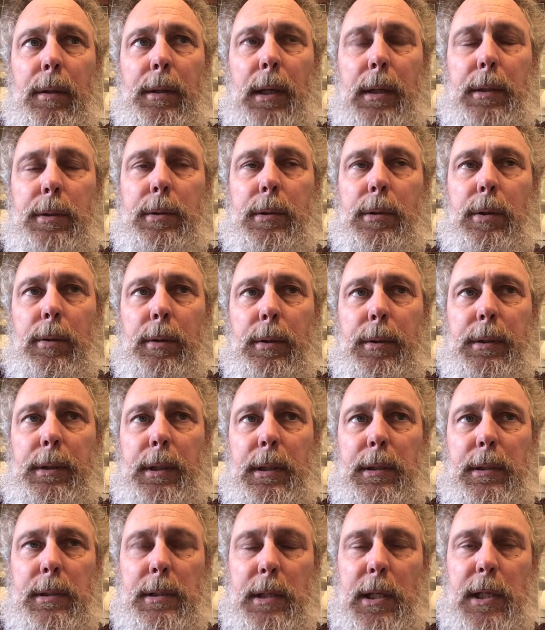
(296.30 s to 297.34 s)
They took
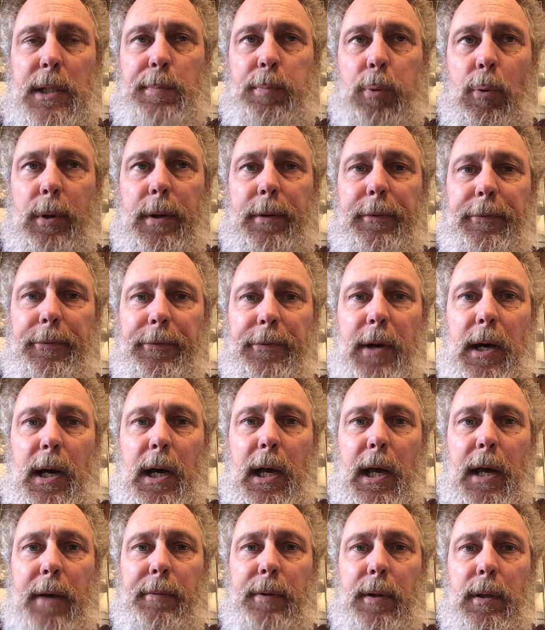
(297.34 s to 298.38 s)
the
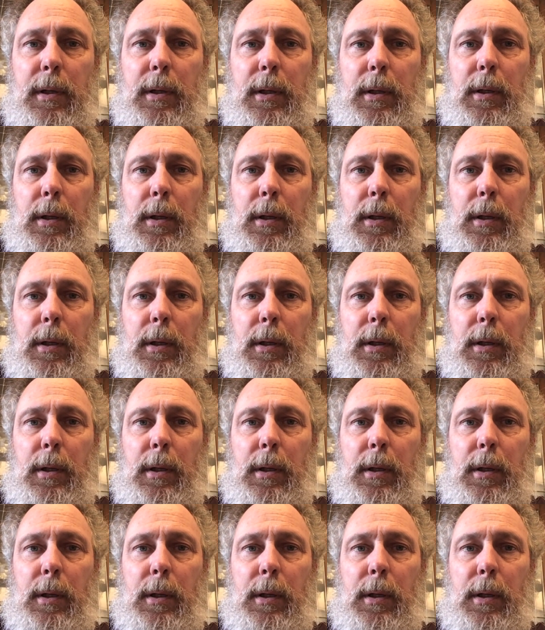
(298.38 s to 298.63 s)
6.5